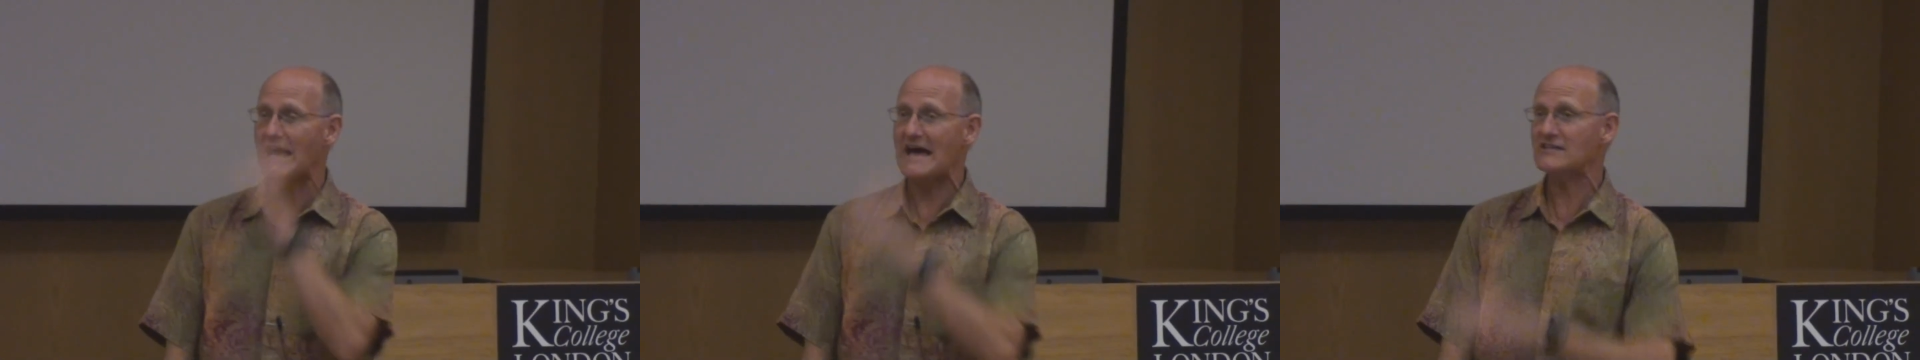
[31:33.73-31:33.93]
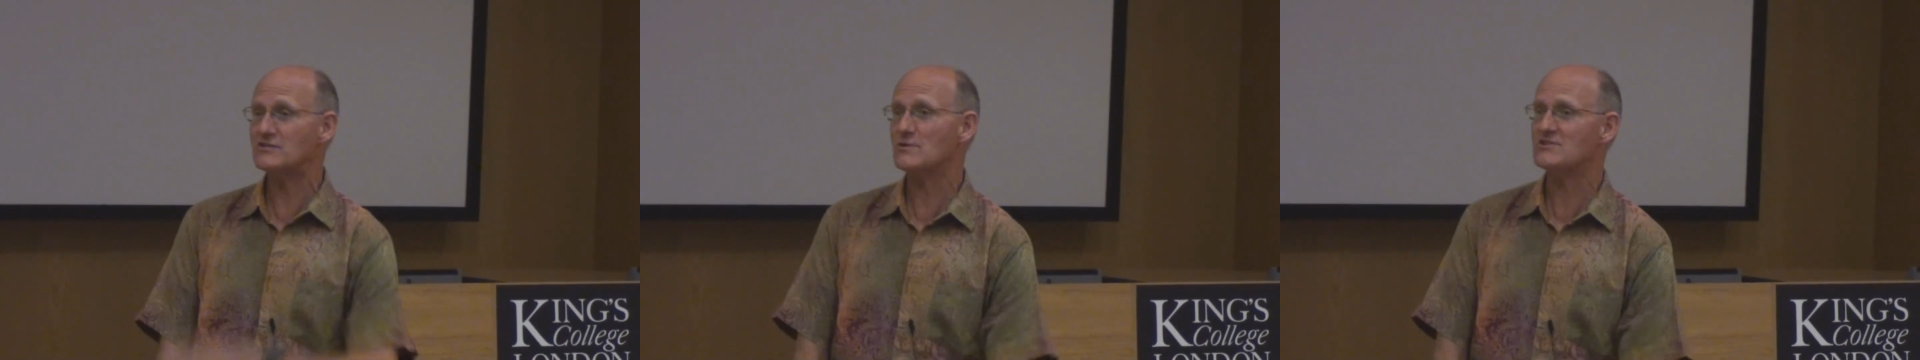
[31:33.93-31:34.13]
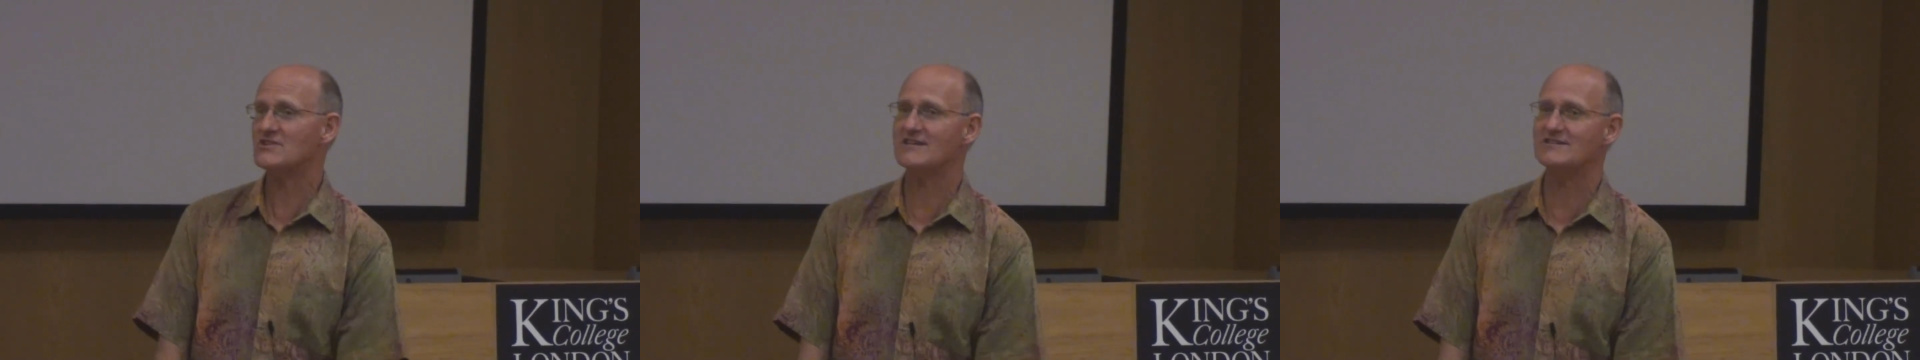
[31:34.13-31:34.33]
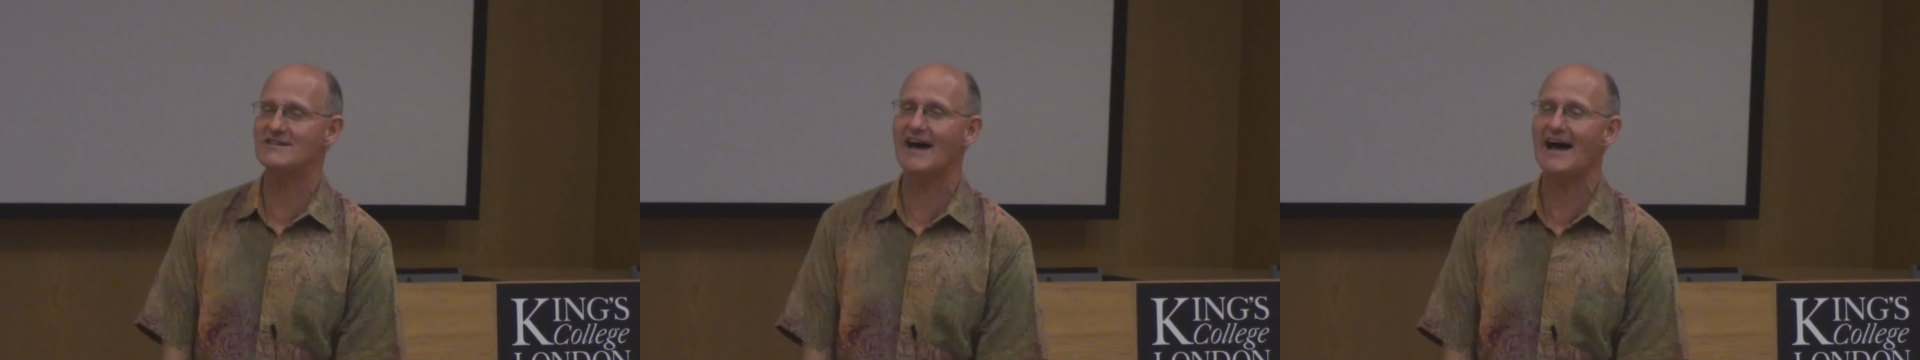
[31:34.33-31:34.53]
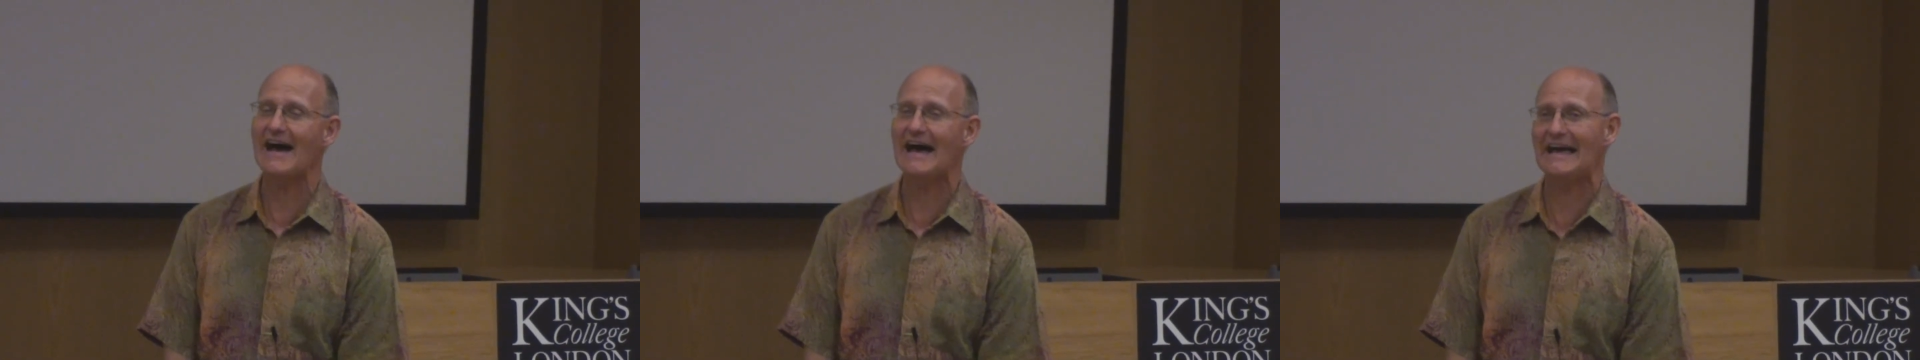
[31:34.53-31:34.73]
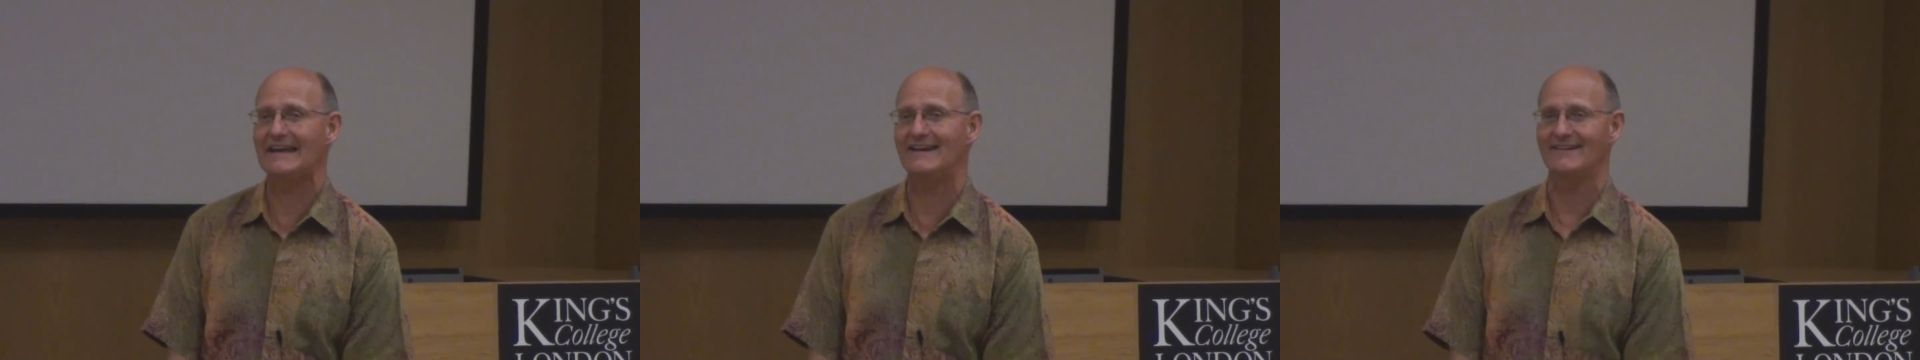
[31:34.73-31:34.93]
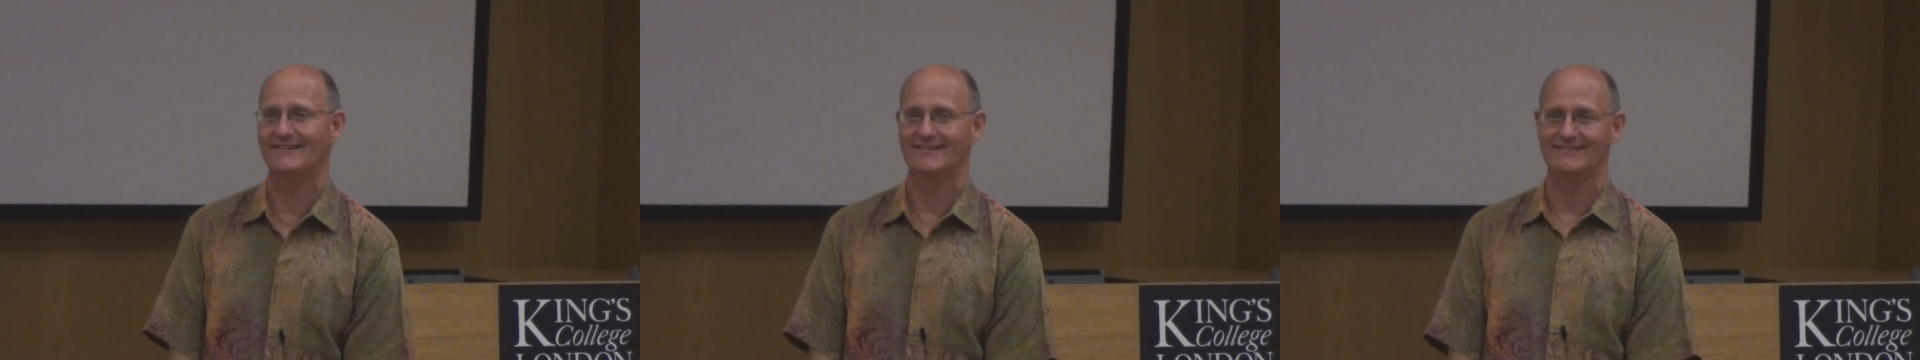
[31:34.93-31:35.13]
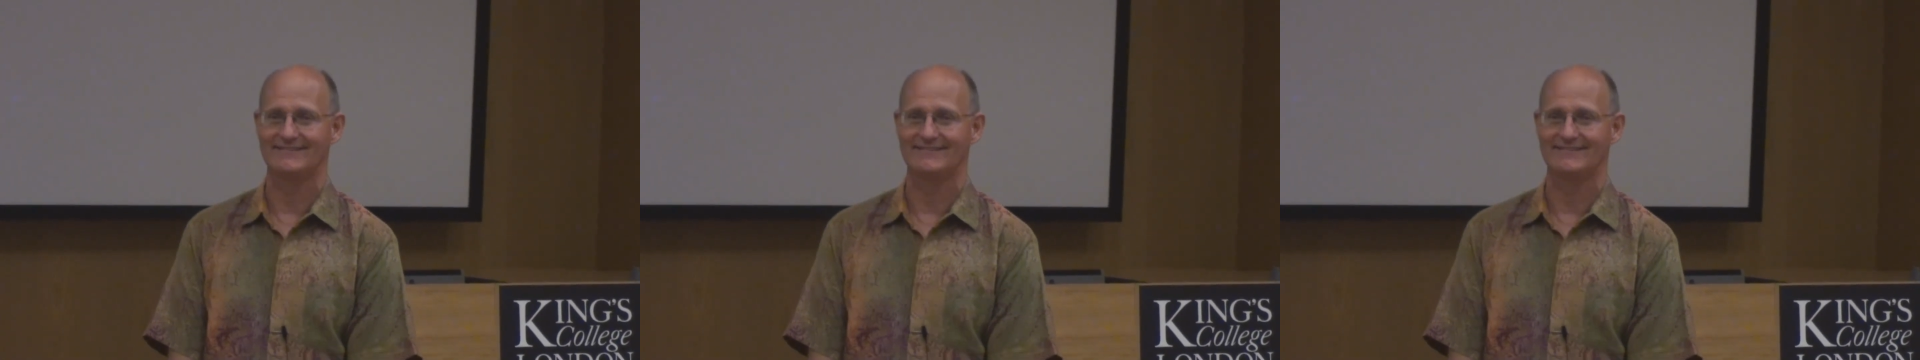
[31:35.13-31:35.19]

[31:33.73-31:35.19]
Lazarus had died.